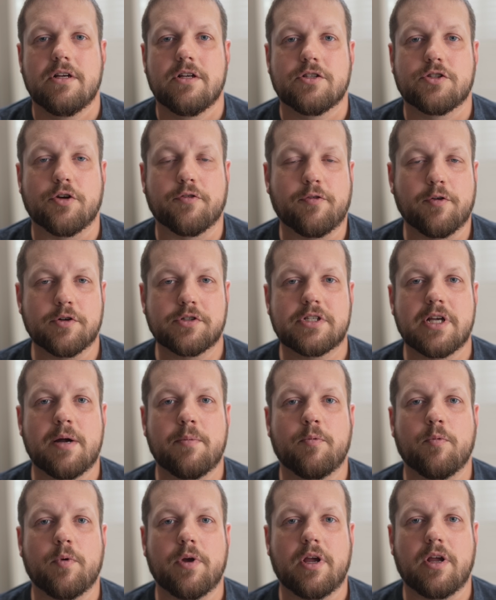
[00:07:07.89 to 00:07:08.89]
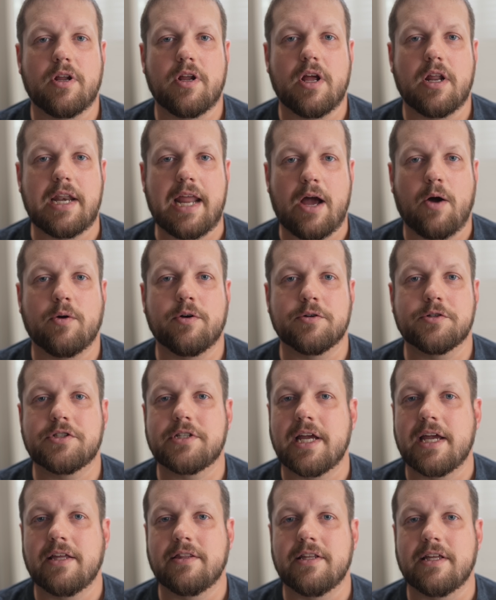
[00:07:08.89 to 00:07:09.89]
So first up, we now
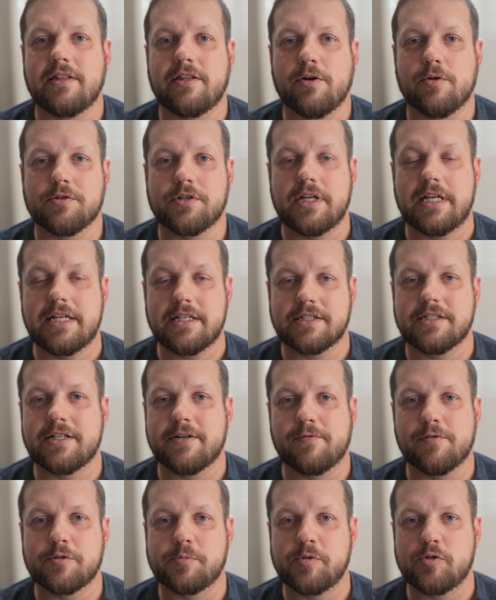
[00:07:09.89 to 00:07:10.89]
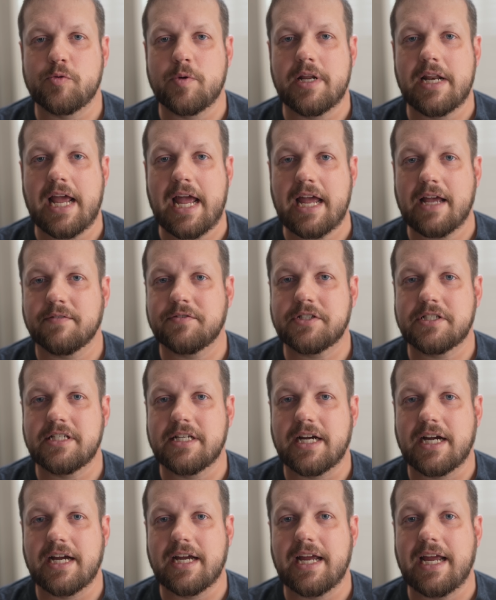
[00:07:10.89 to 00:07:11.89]
understand that there is a difference between
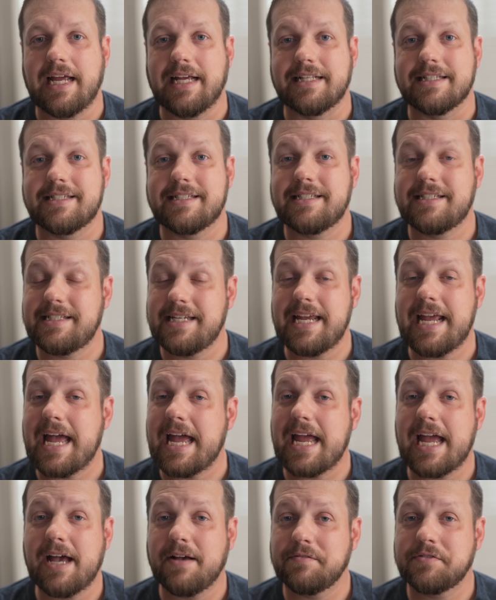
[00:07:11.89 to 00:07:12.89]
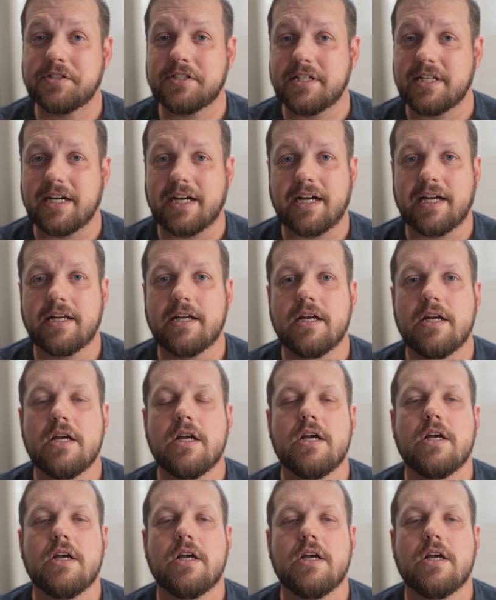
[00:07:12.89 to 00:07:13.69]
AFCI and CAFCI.